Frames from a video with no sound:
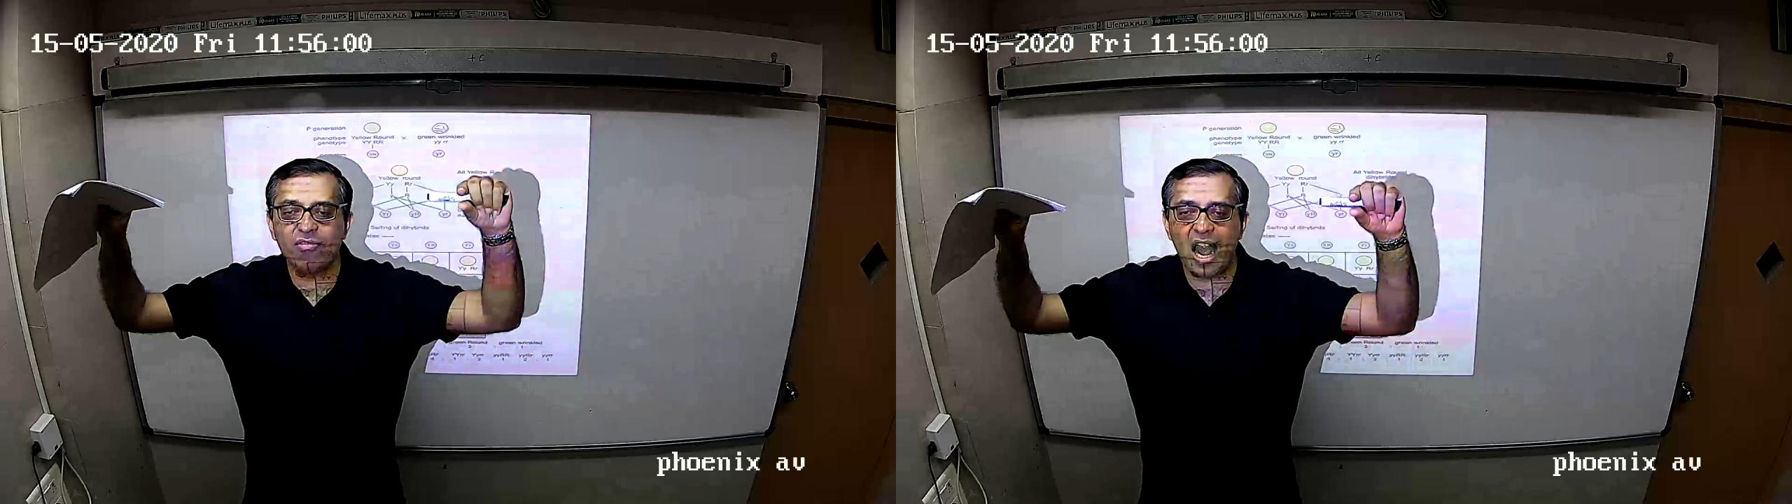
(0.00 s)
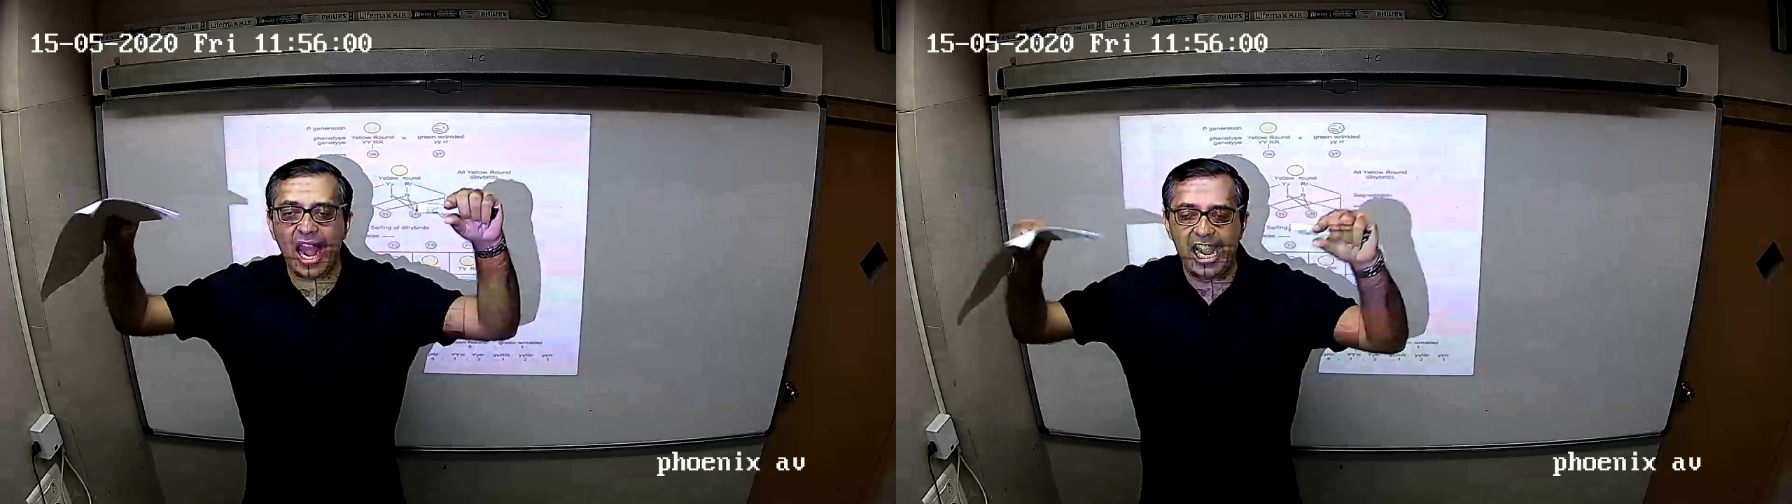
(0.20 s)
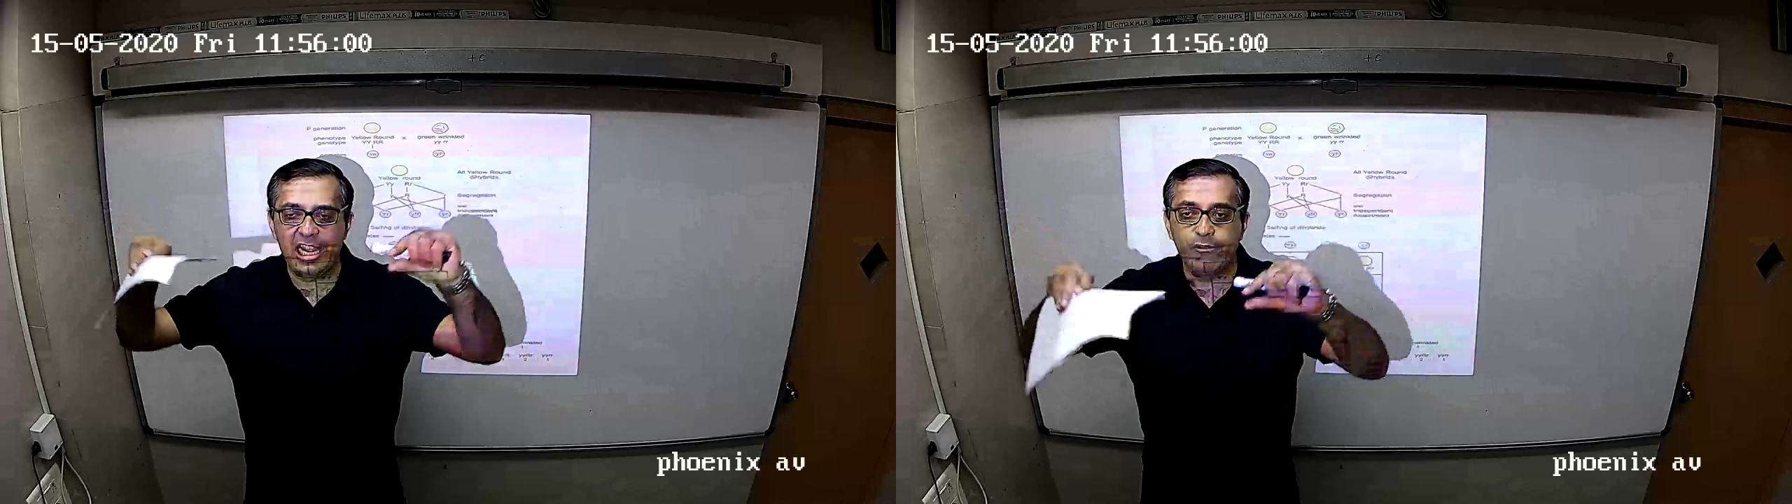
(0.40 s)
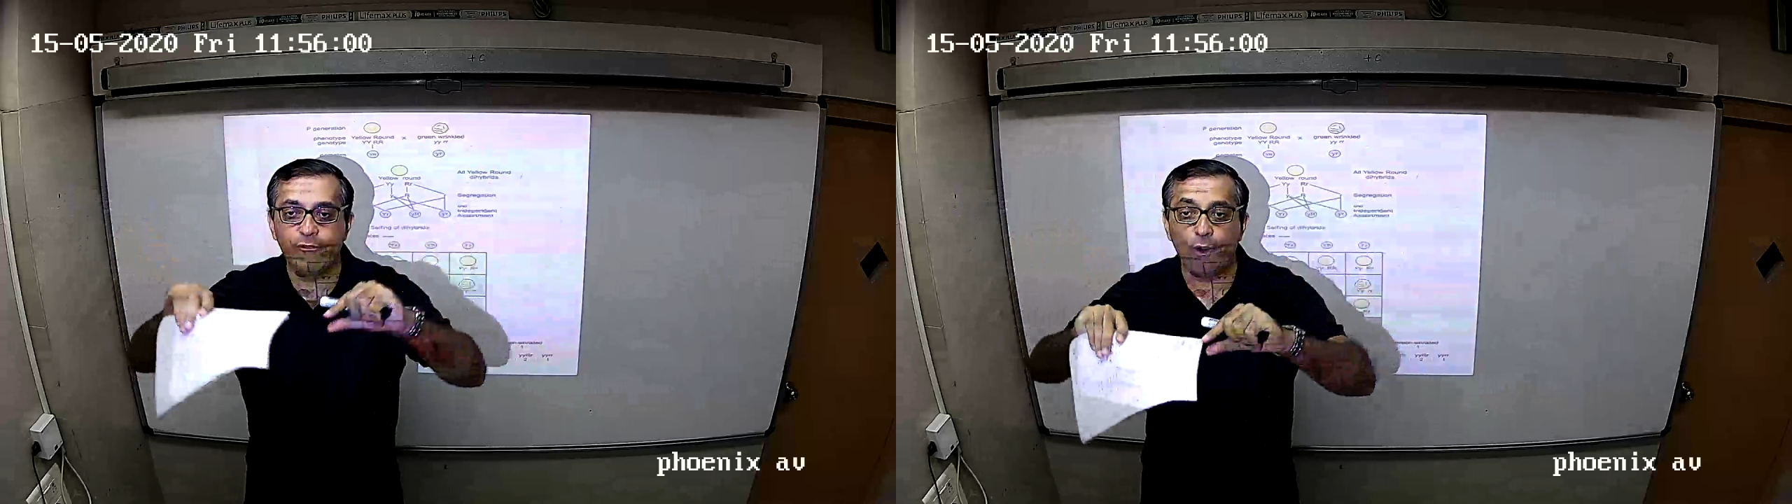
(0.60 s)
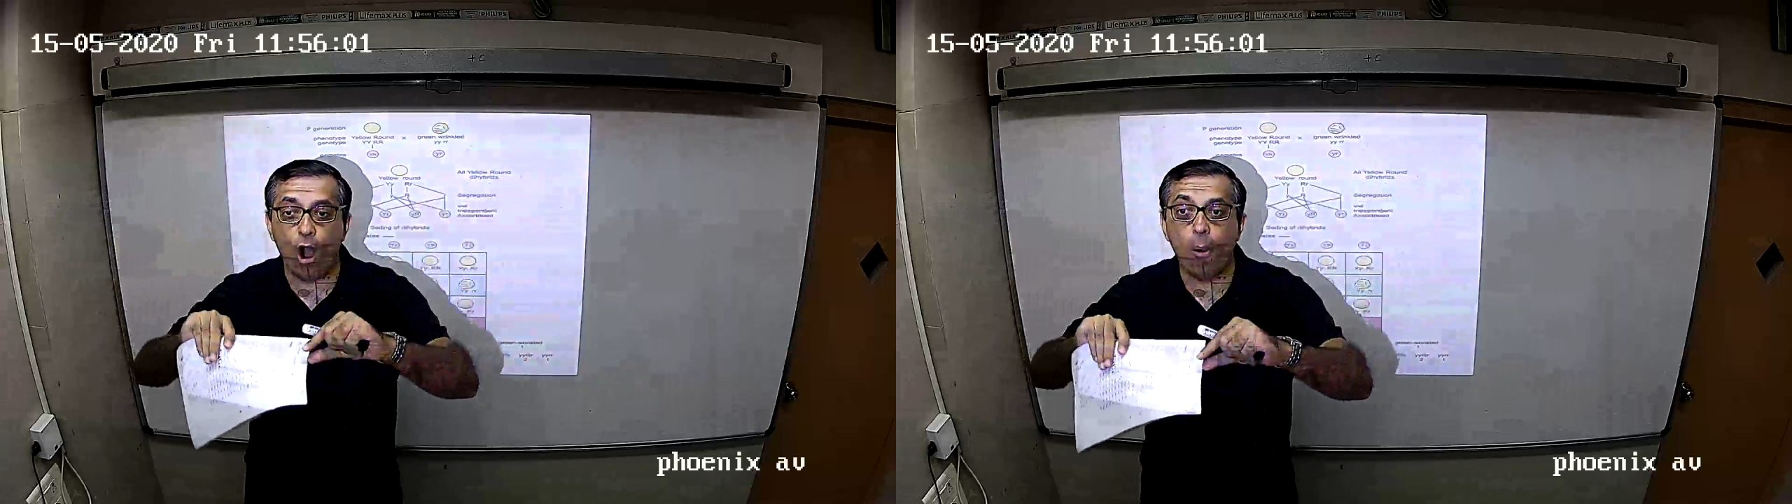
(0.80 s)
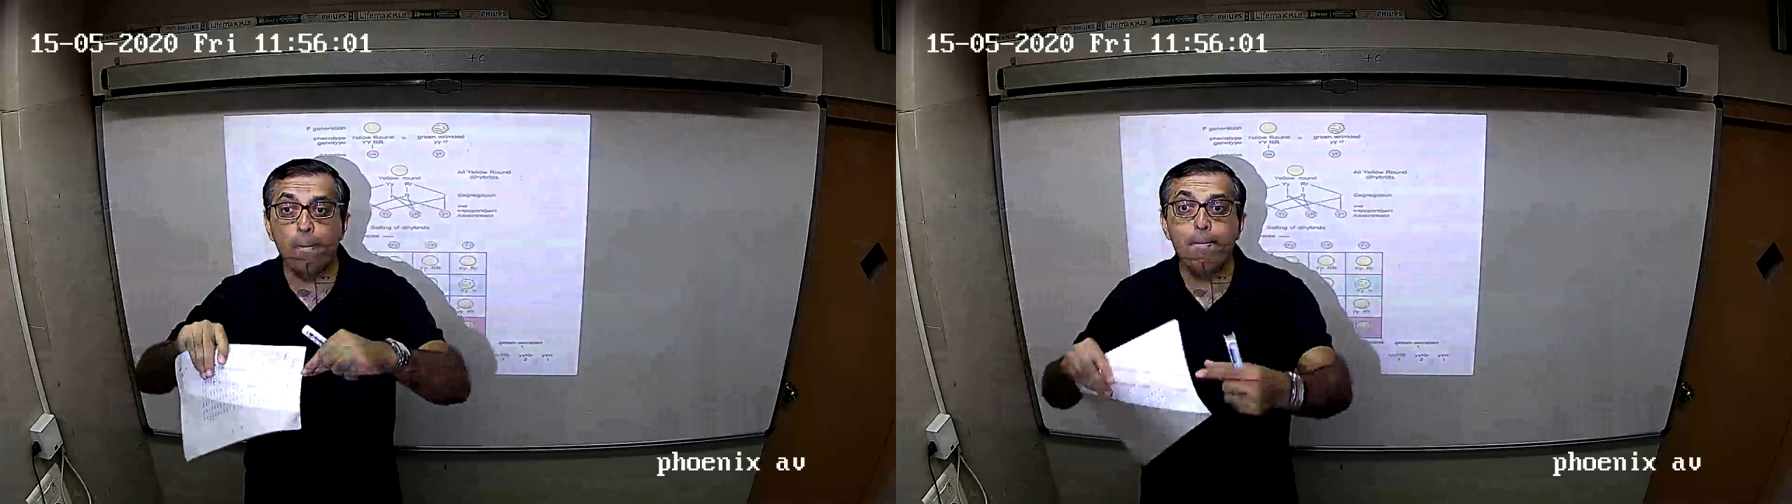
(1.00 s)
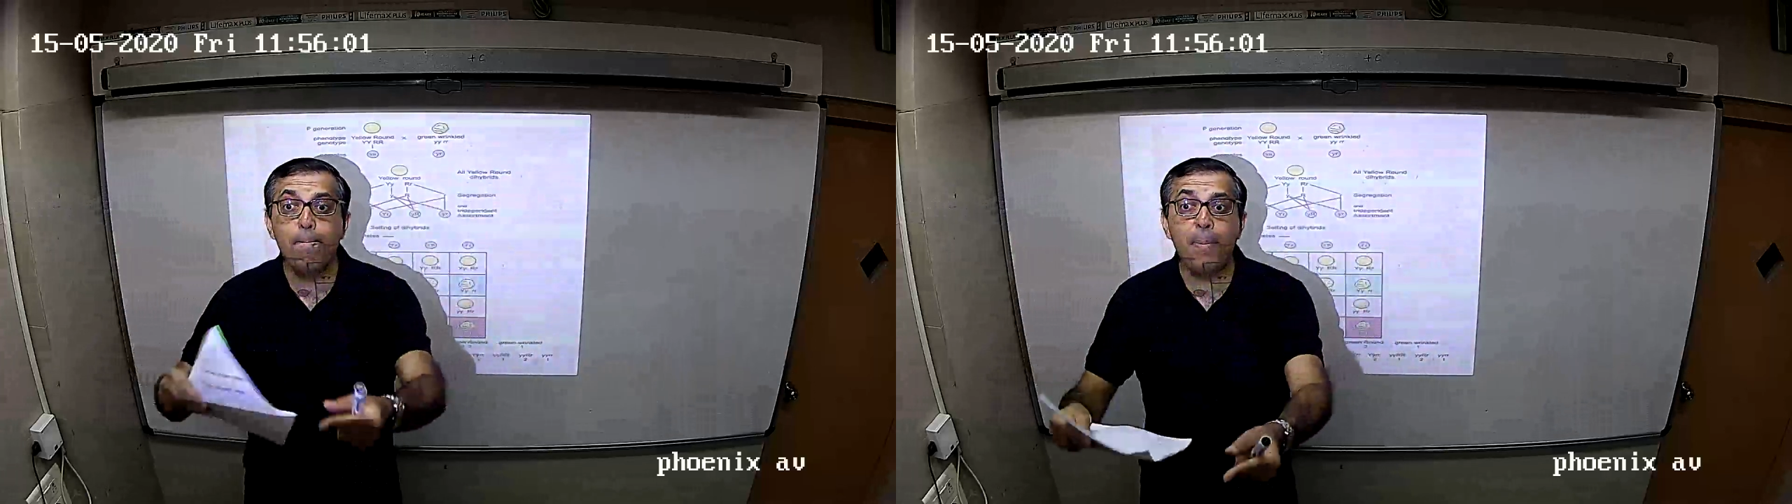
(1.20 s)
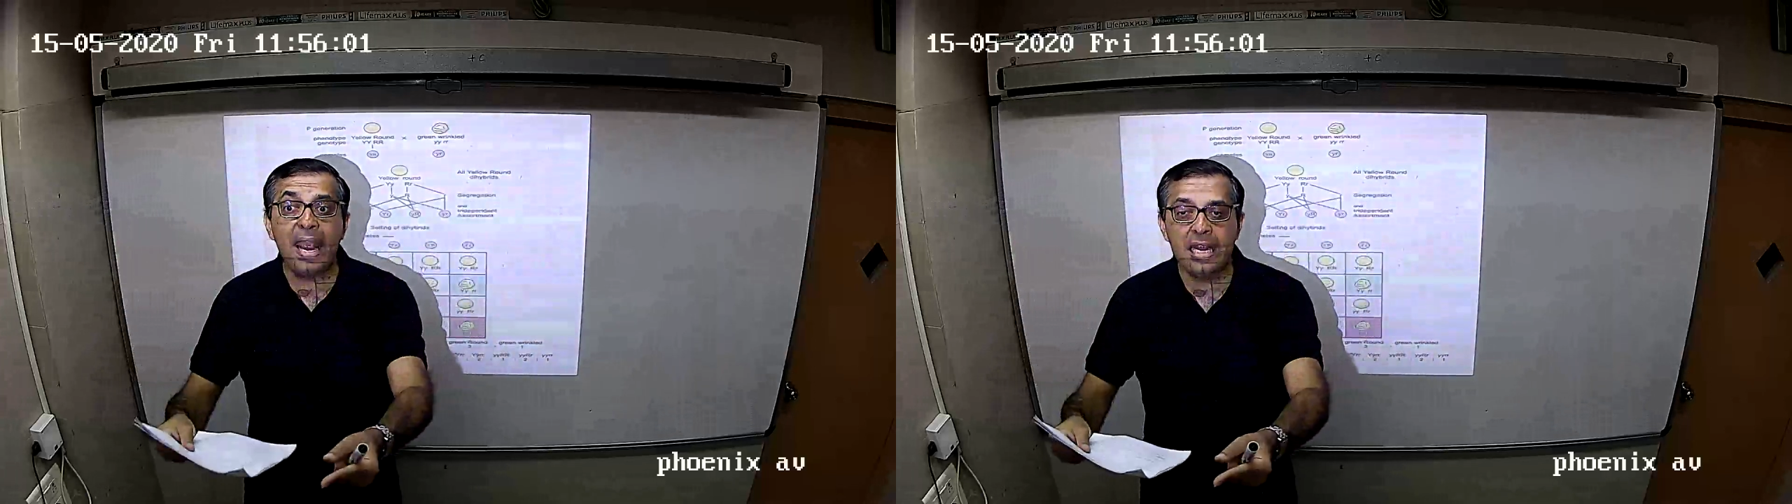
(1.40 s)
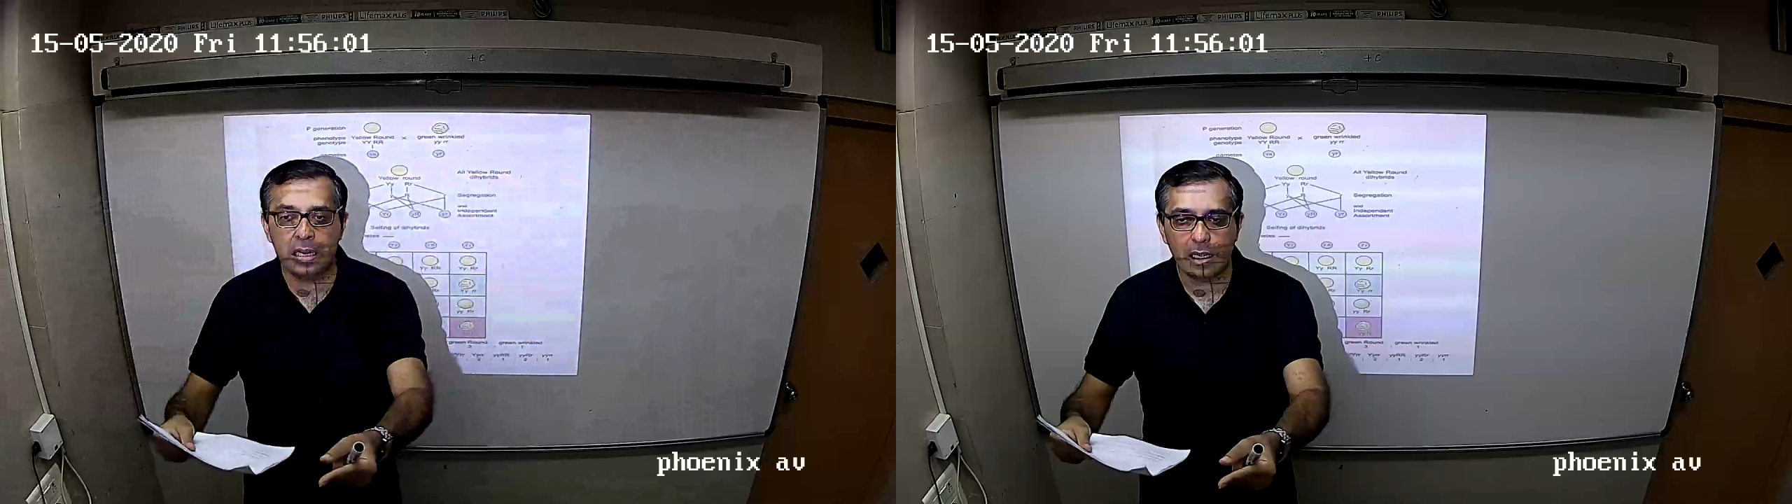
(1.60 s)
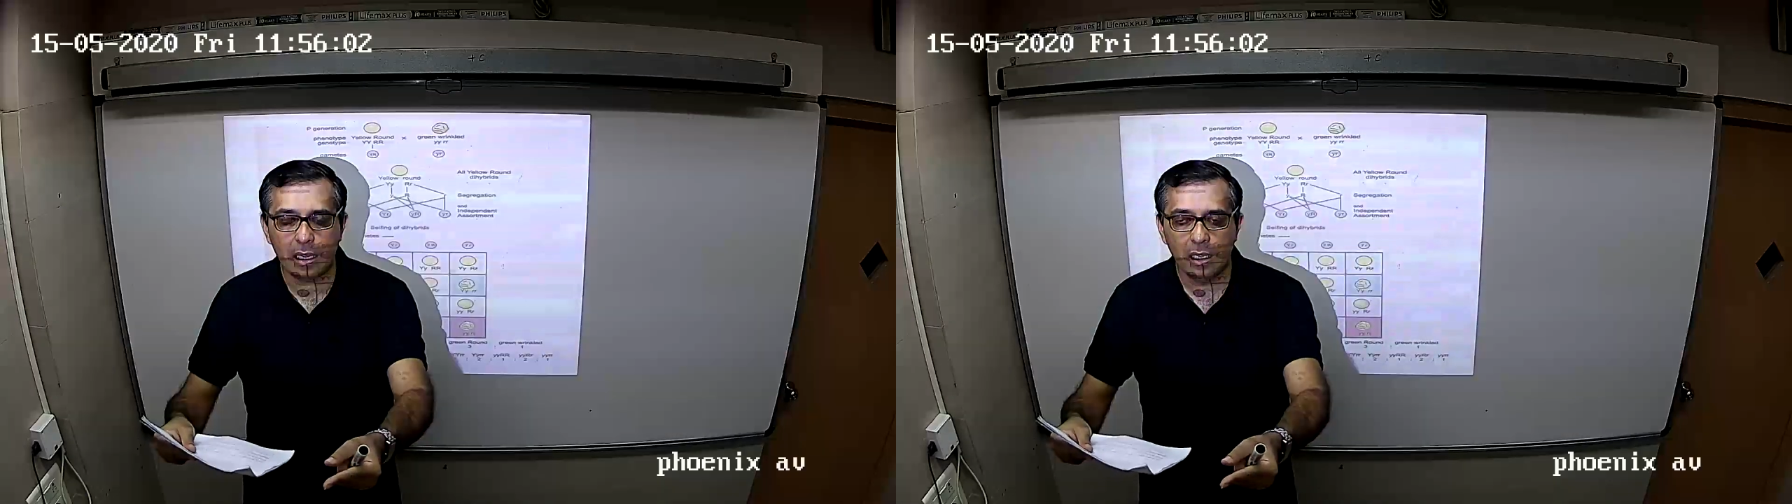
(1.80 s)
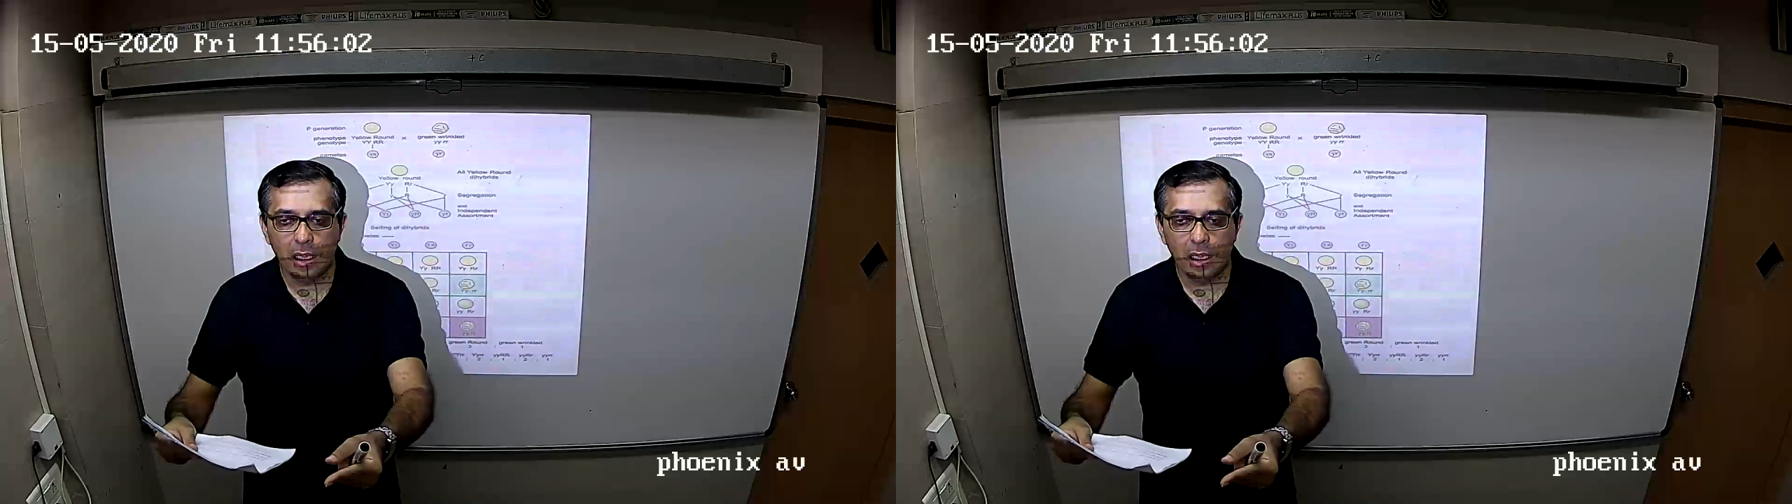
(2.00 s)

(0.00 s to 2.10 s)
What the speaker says: white form pink.